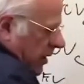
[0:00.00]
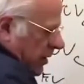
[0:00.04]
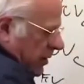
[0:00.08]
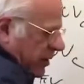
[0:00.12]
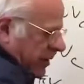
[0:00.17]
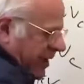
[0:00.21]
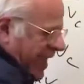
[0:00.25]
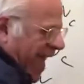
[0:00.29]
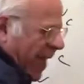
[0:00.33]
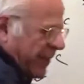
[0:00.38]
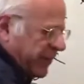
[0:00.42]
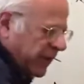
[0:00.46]
uh,
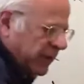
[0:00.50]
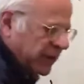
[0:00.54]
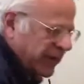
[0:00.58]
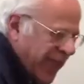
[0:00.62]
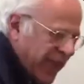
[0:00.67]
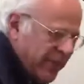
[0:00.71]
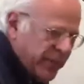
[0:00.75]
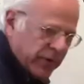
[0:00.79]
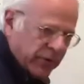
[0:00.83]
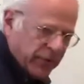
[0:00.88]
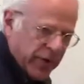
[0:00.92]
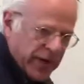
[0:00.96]

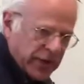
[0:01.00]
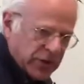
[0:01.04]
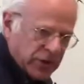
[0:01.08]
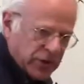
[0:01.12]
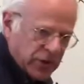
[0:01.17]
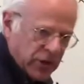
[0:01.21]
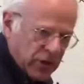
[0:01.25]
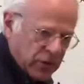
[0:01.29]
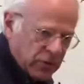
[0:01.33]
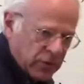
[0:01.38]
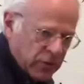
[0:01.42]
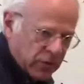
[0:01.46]
capital-labor
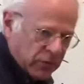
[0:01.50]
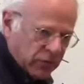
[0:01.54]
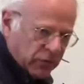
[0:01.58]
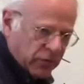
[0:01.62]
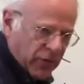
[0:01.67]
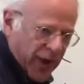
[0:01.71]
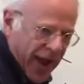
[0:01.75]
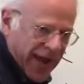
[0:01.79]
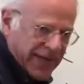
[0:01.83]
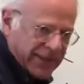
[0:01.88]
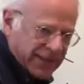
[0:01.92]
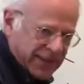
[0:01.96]
ratio
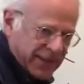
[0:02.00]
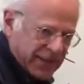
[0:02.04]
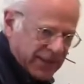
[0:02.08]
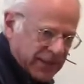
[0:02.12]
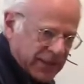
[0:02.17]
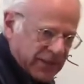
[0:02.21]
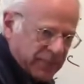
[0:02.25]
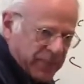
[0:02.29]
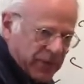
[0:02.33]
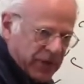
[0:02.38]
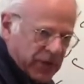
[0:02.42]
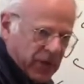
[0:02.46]

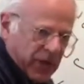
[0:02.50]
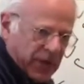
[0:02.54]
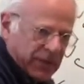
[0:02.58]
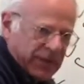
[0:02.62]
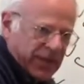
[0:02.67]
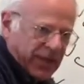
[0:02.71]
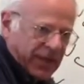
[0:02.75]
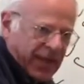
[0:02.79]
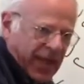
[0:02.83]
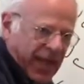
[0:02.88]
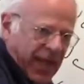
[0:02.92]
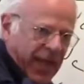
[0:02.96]
rises
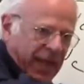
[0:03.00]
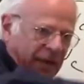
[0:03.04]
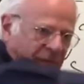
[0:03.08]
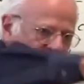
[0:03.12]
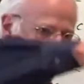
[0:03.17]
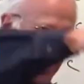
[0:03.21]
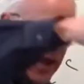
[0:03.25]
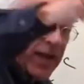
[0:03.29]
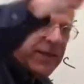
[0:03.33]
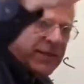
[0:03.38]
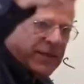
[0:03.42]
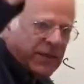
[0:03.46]
because the K
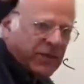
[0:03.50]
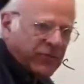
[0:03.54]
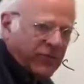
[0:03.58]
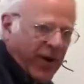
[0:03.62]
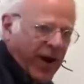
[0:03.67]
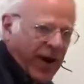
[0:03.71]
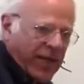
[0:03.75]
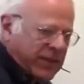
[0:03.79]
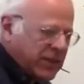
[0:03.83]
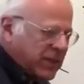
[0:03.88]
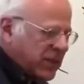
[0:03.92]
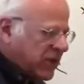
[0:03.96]
rises,
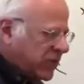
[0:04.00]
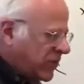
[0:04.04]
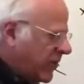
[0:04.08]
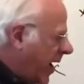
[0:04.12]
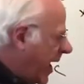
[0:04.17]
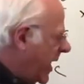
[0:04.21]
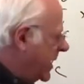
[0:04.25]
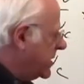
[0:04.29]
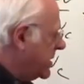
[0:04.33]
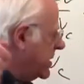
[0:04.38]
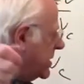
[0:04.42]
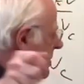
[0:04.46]
rises,
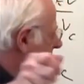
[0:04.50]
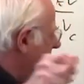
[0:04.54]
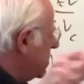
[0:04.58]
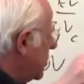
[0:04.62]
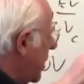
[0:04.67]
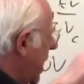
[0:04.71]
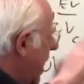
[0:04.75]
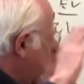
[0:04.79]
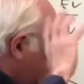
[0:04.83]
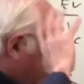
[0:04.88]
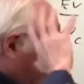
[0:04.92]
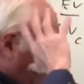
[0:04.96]
rises.
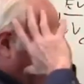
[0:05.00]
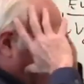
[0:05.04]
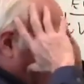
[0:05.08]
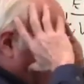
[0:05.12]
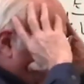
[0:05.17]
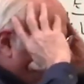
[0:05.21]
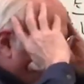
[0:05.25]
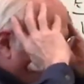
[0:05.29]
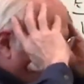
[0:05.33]
There's no, I don't have any